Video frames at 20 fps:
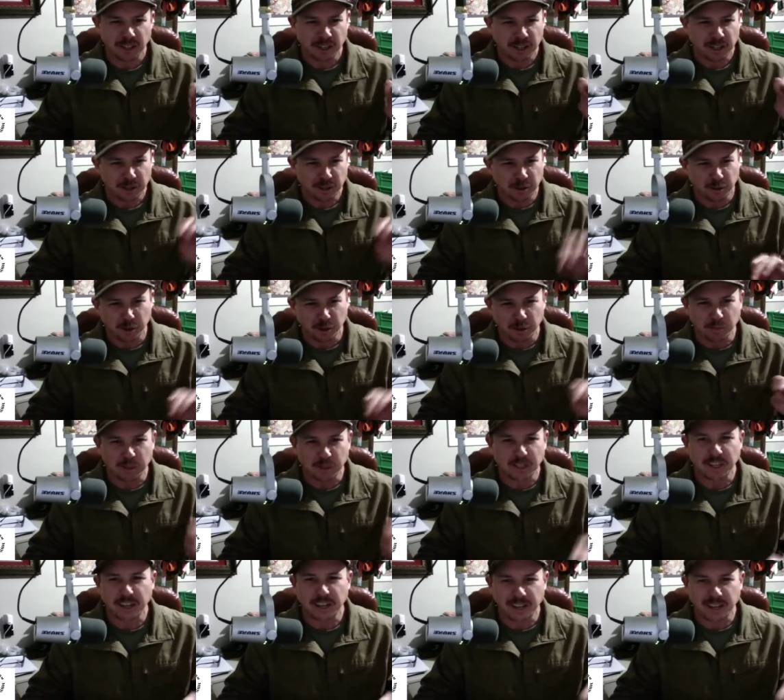growing
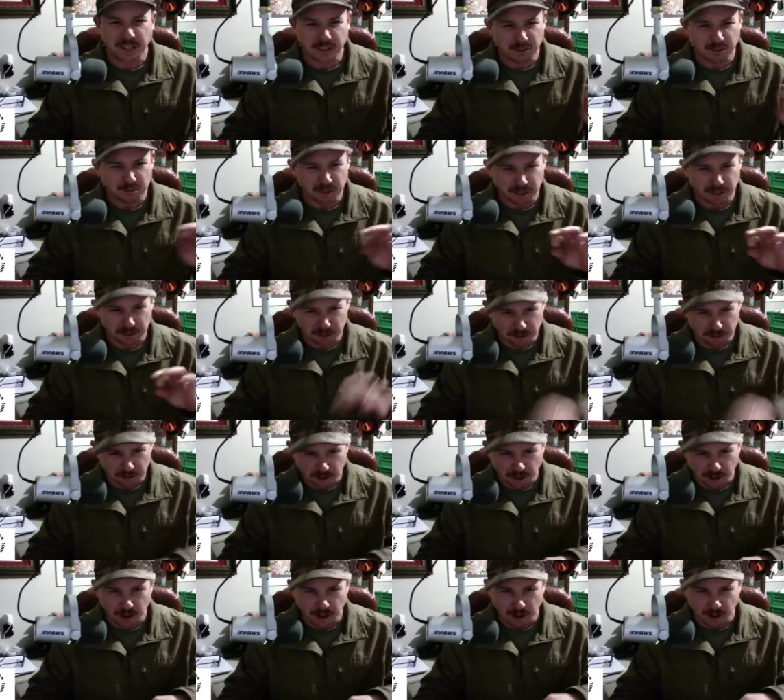potatoes in straw